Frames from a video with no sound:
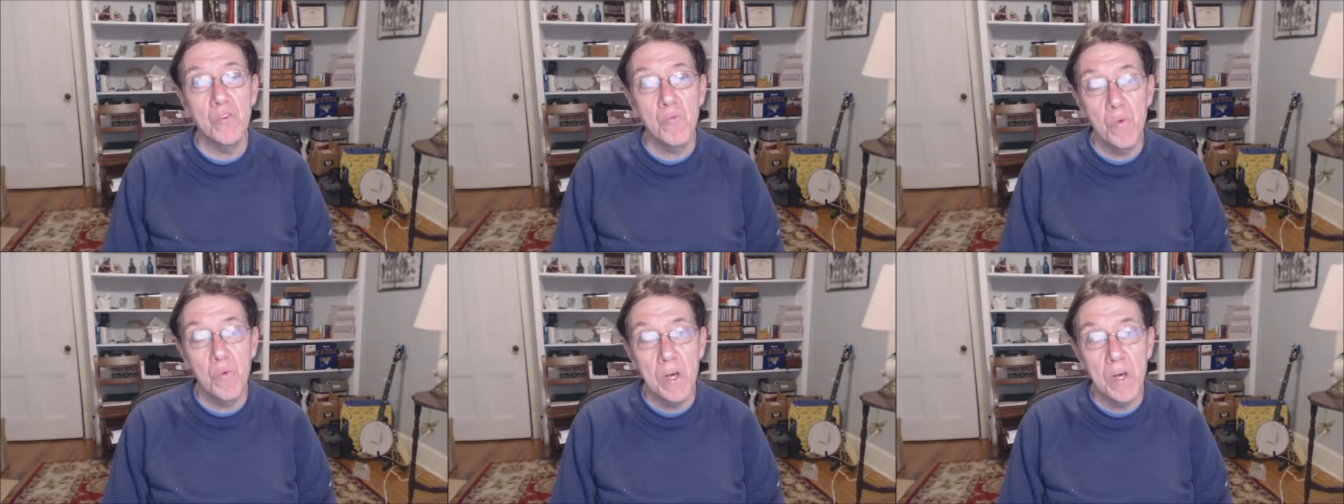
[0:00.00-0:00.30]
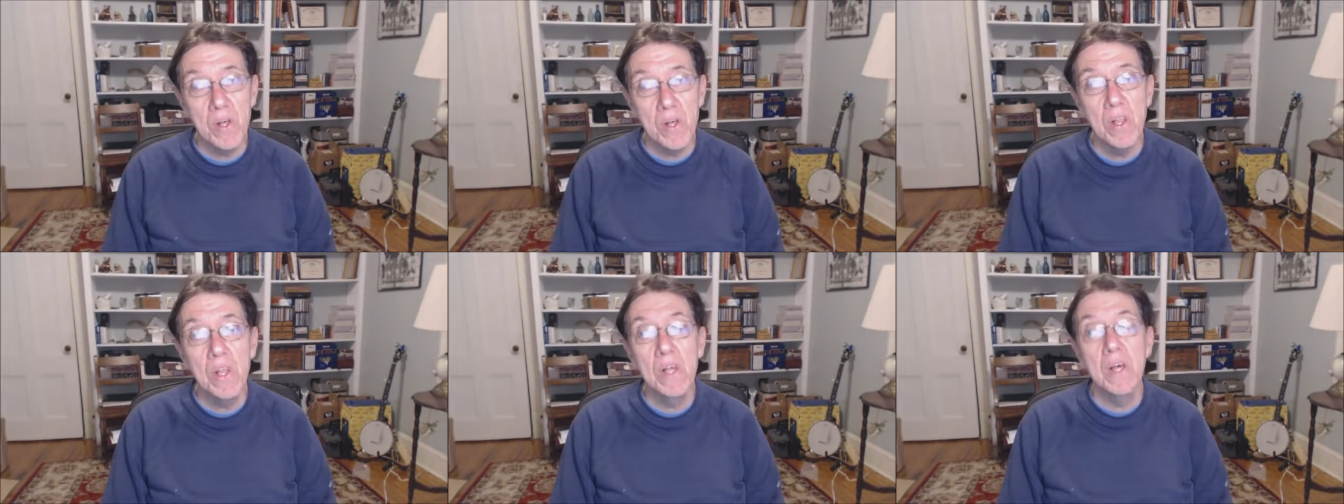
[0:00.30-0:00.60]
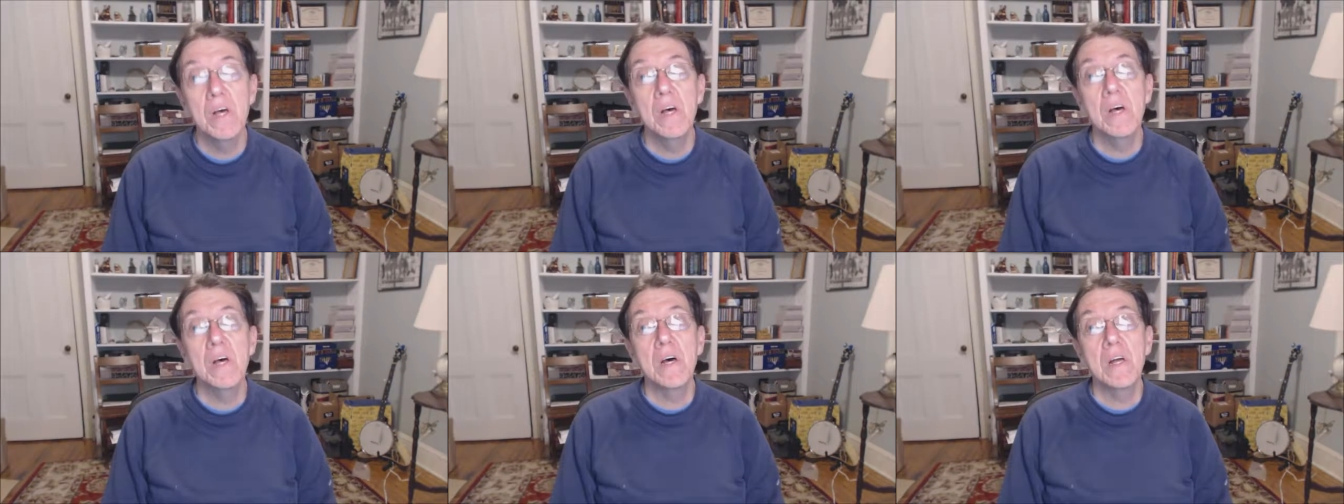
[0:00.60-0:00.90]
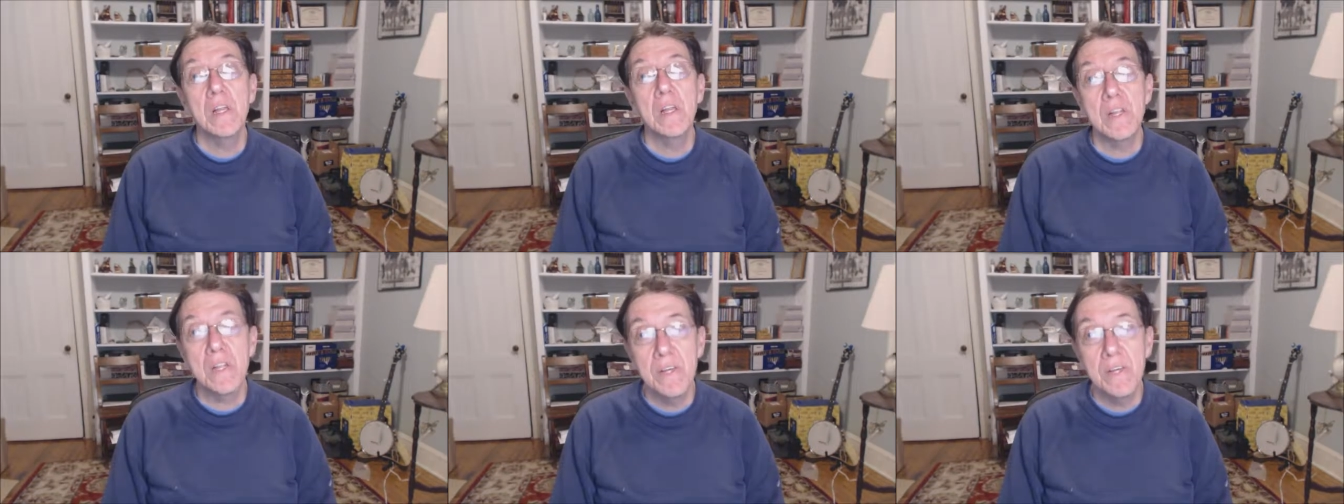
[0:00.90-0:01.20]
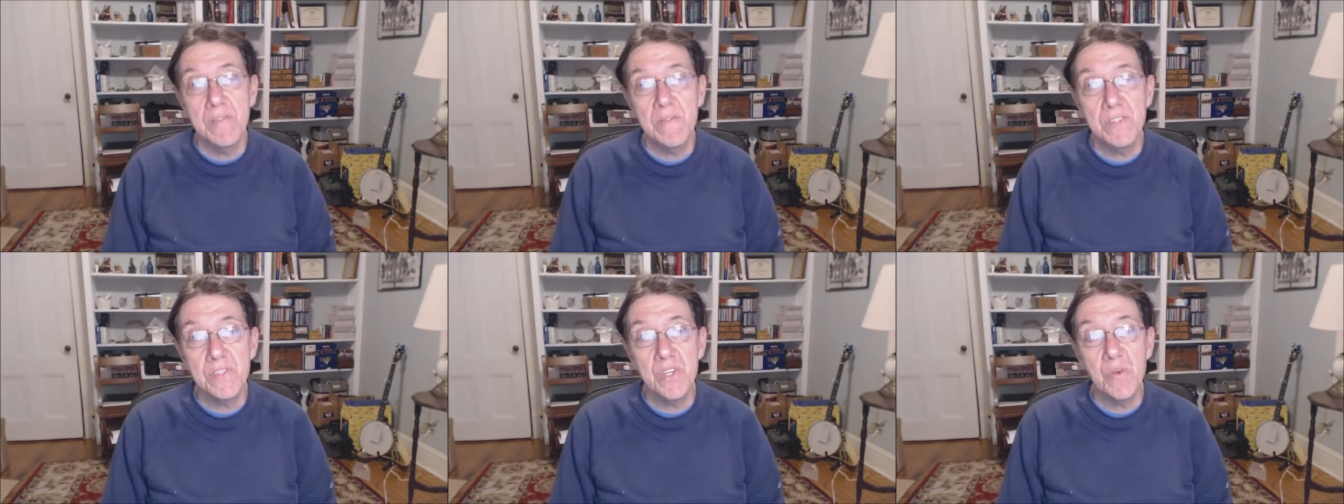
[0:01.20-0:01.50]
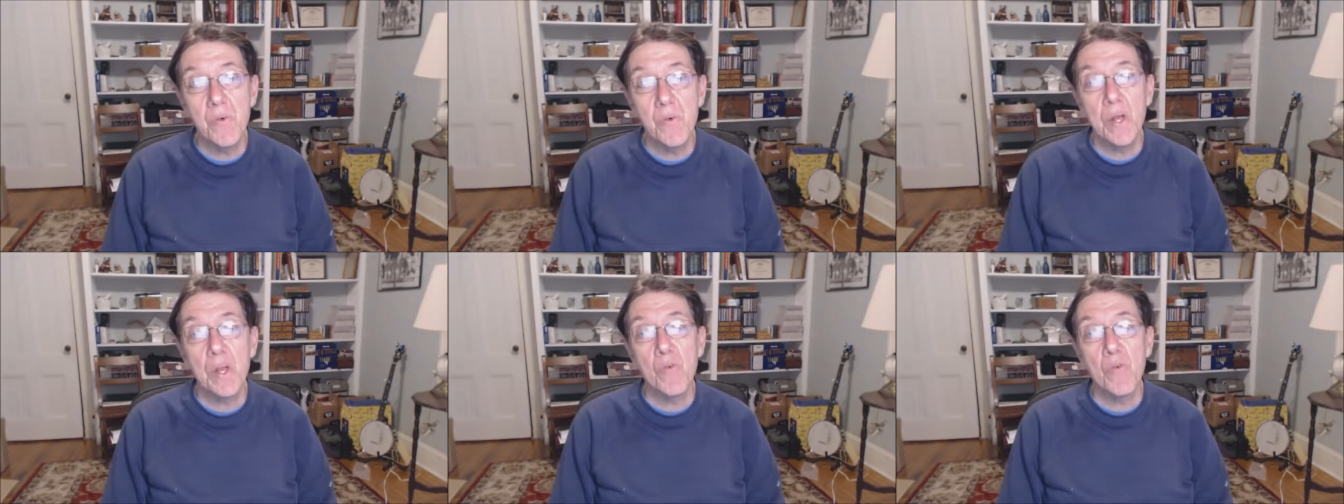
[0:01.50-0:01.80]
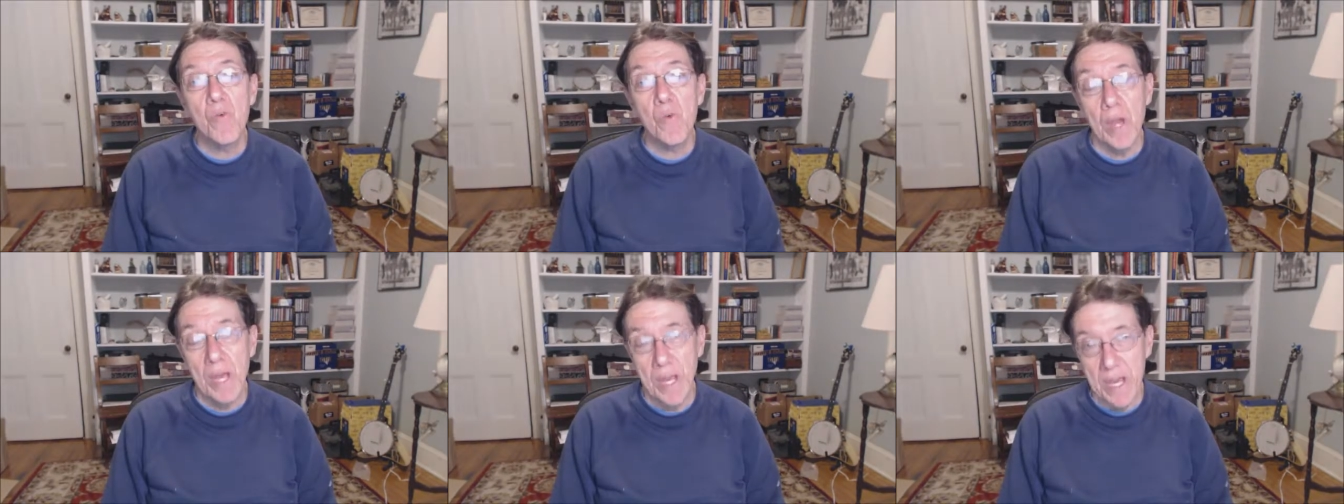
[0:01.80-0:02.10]
You will live to
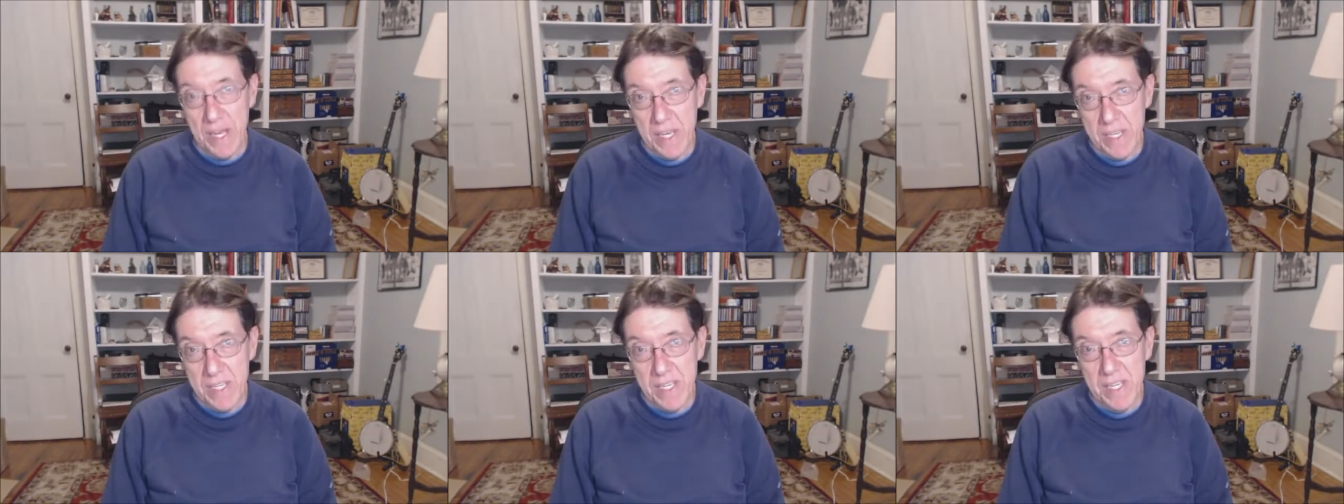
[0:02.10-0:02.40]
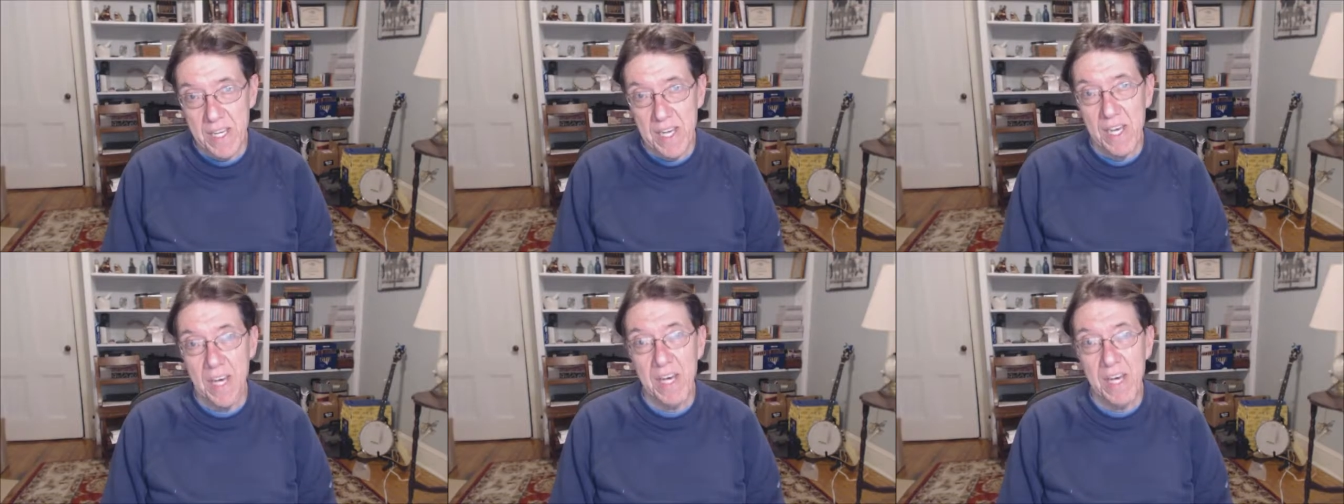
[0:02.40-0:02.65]
regret it.